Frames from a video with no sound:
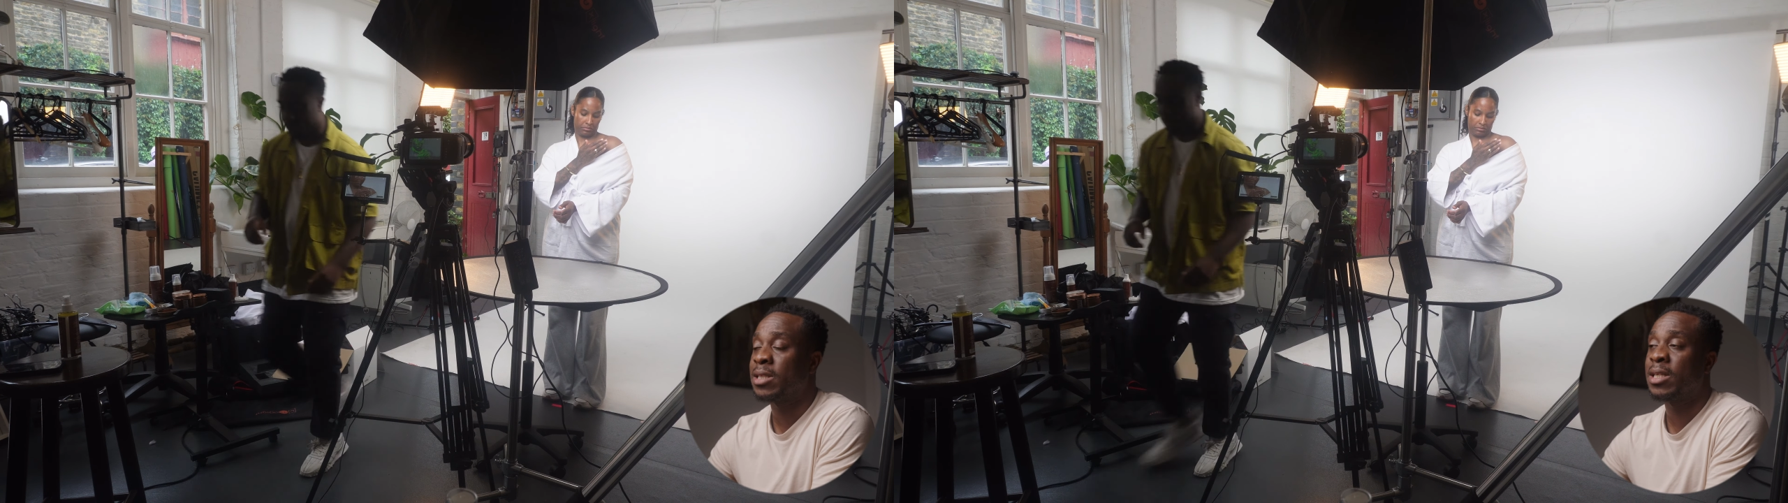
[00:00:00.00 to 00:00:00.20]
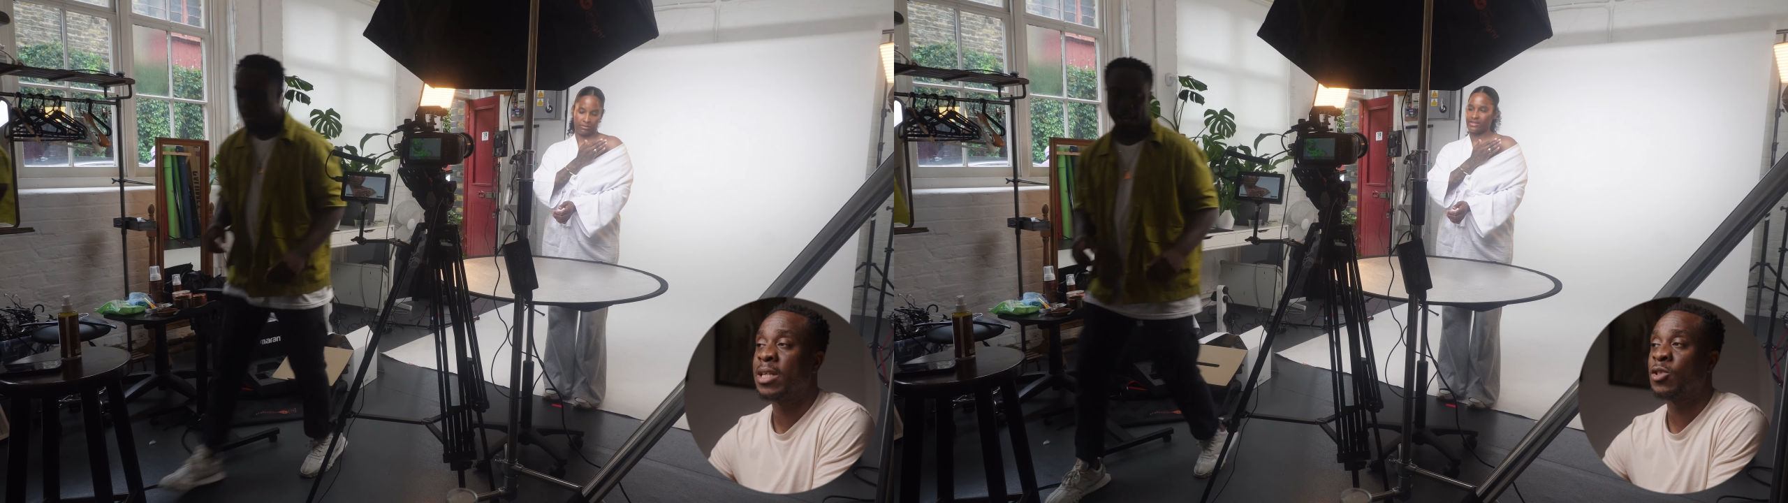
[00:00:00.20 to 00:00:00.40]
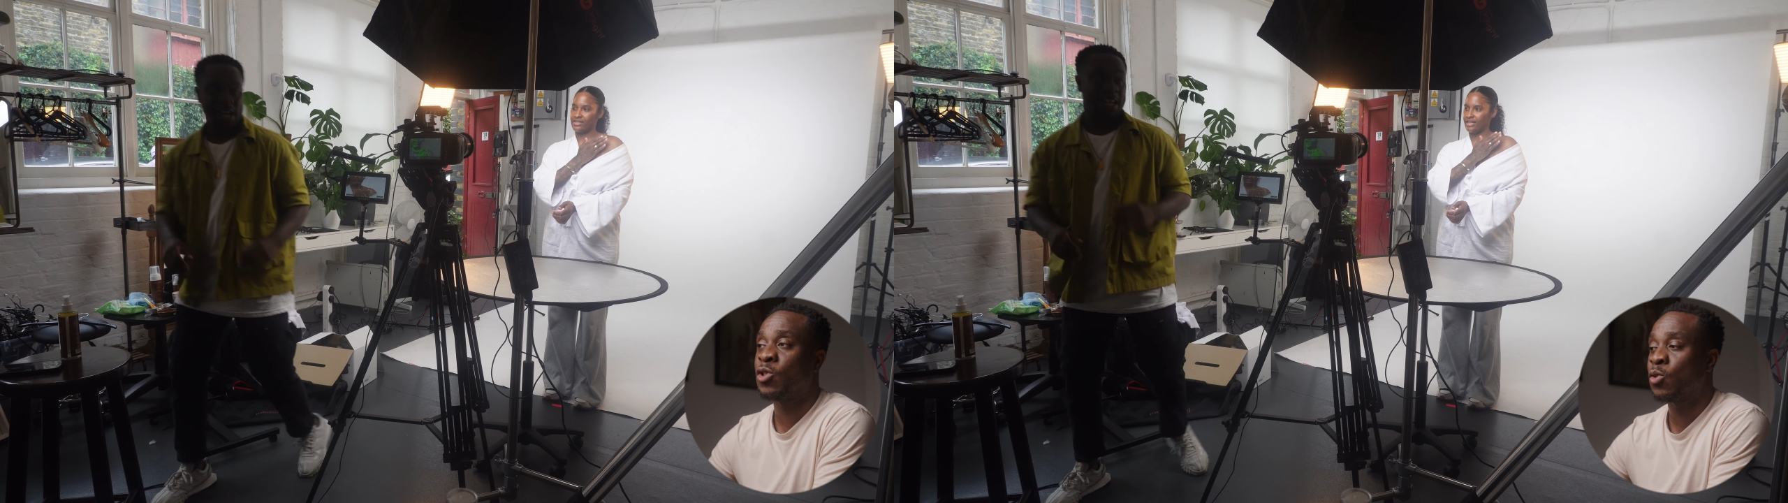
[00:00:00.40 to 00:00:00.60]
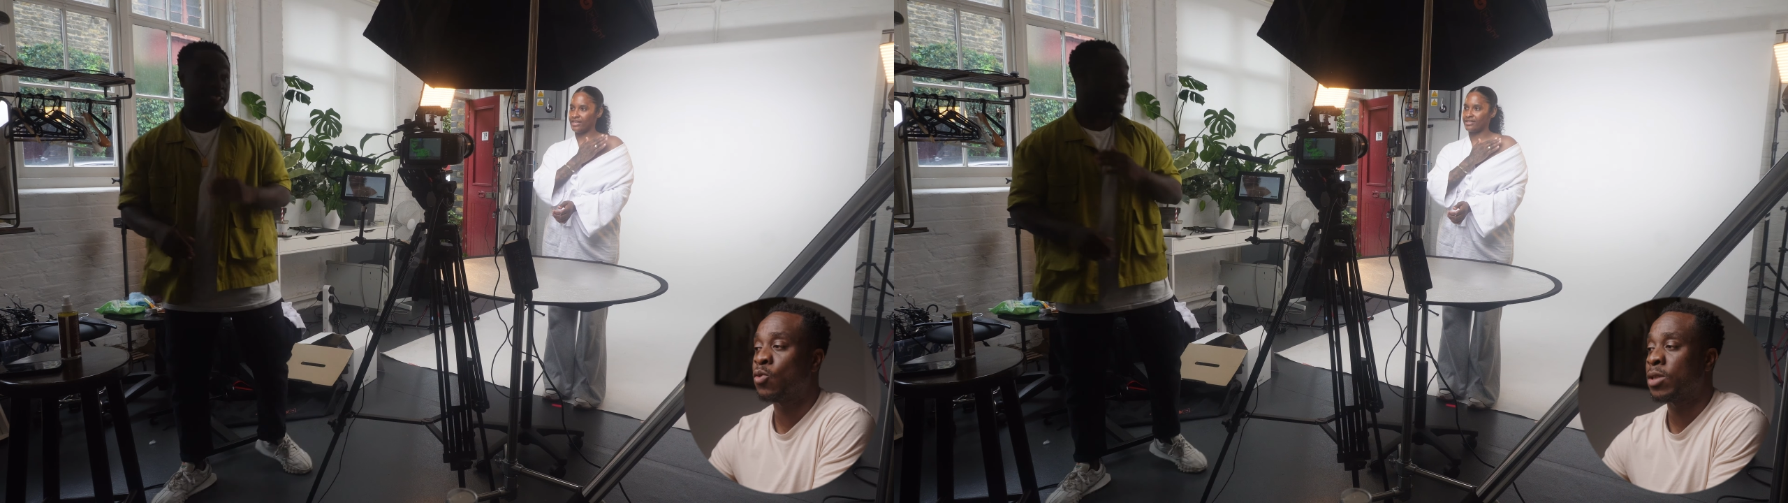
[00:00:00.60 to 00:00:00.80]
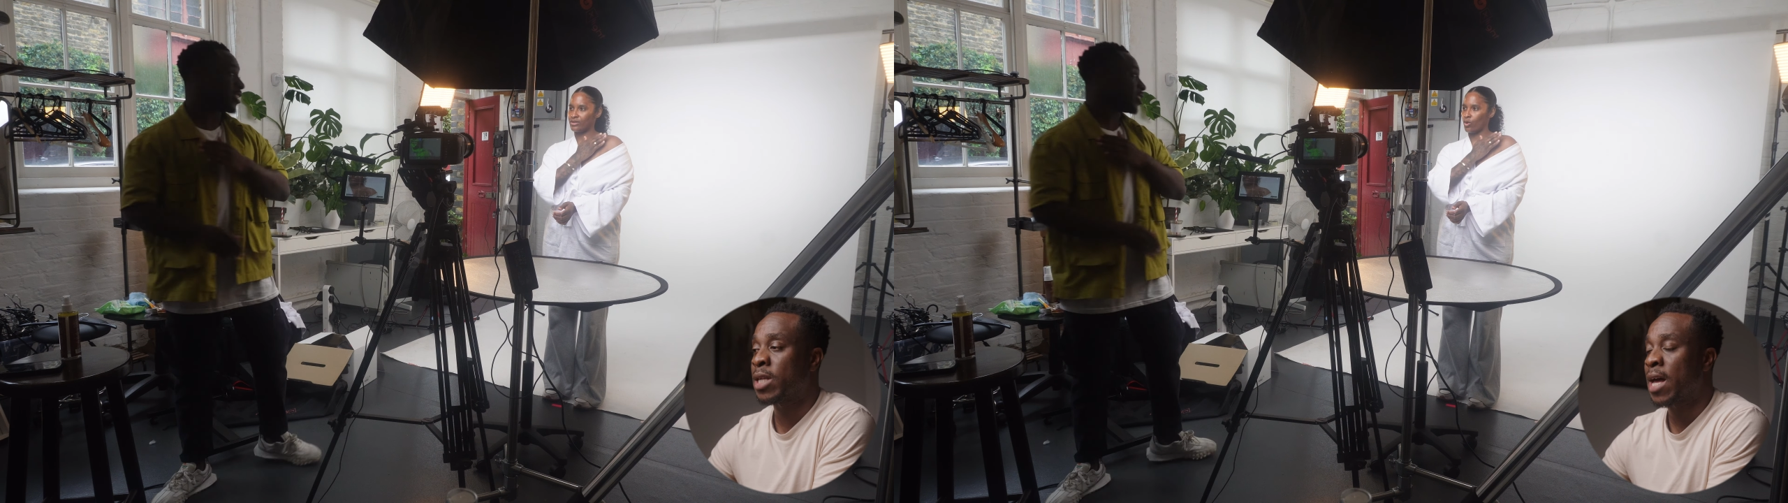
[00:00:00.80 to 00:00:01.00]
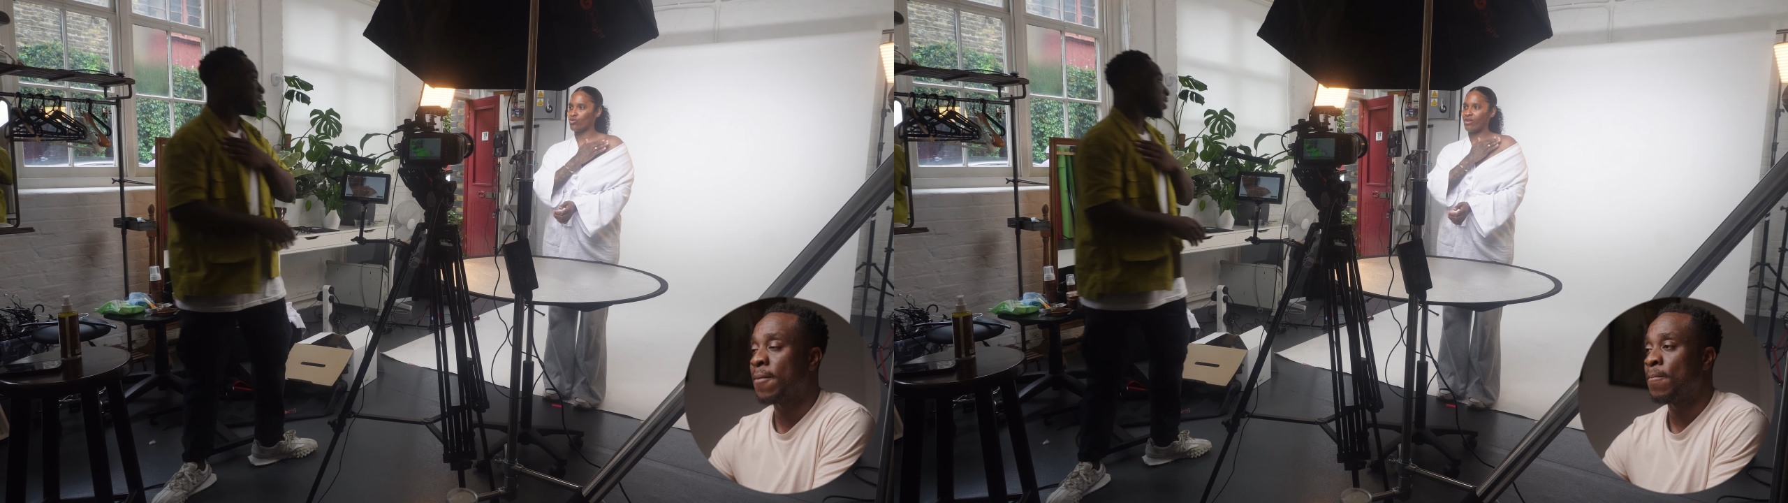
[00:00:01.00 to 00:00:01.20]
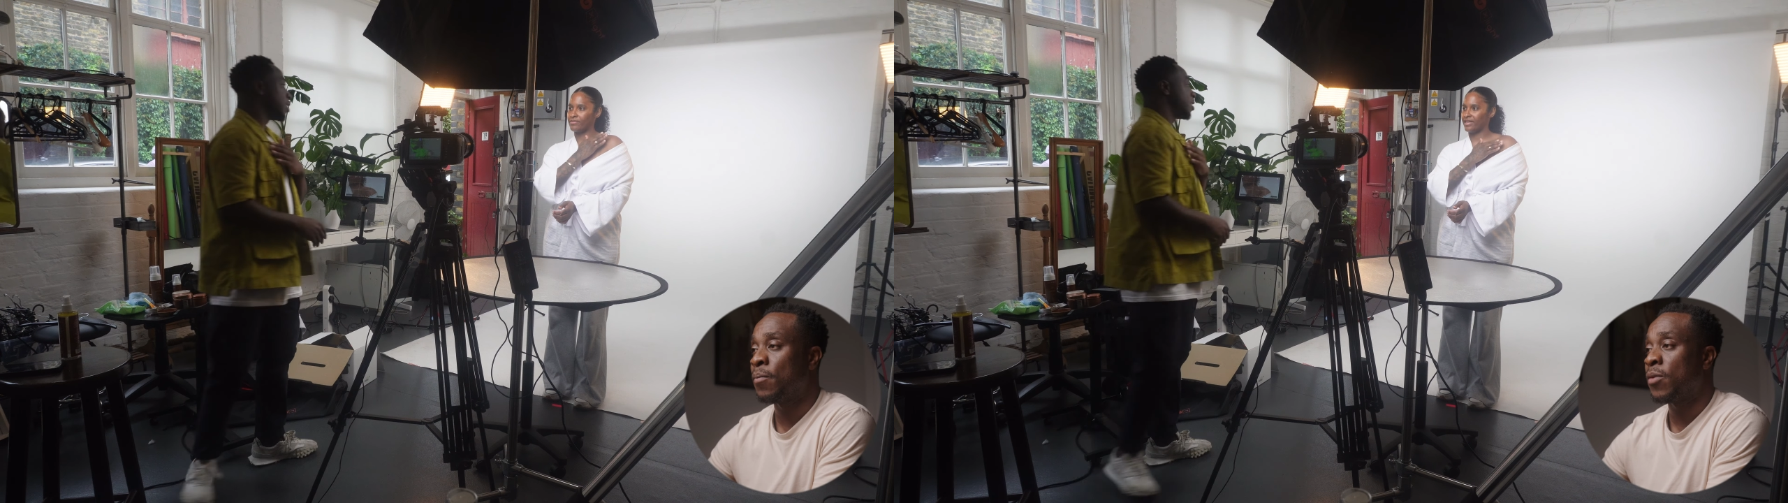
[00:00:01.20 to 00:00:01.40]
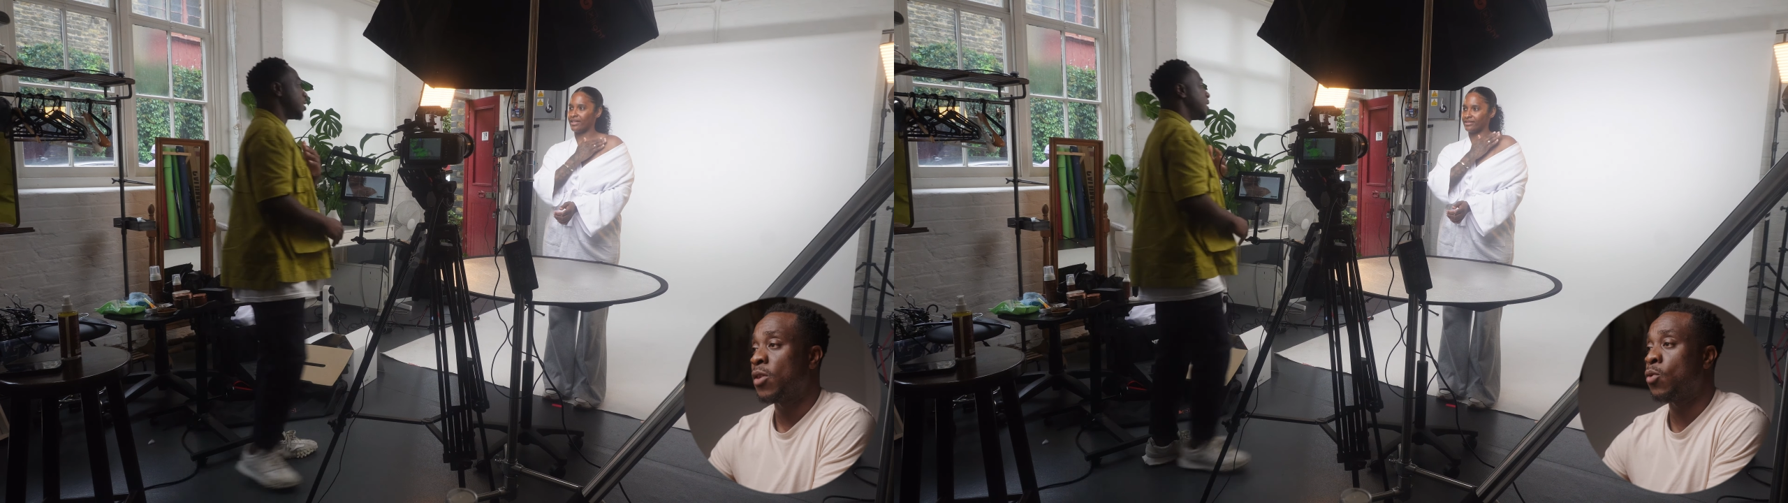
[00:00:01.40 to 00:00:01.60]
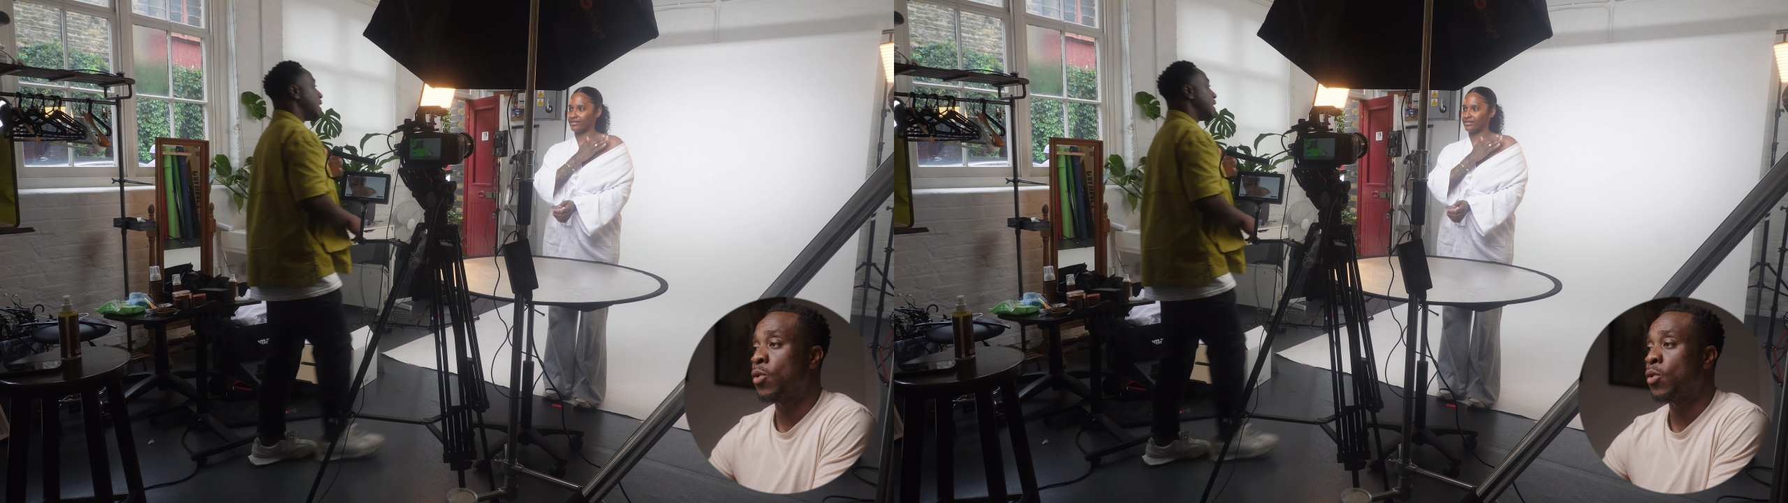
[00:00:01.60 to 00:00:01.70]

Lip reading: it ensures that you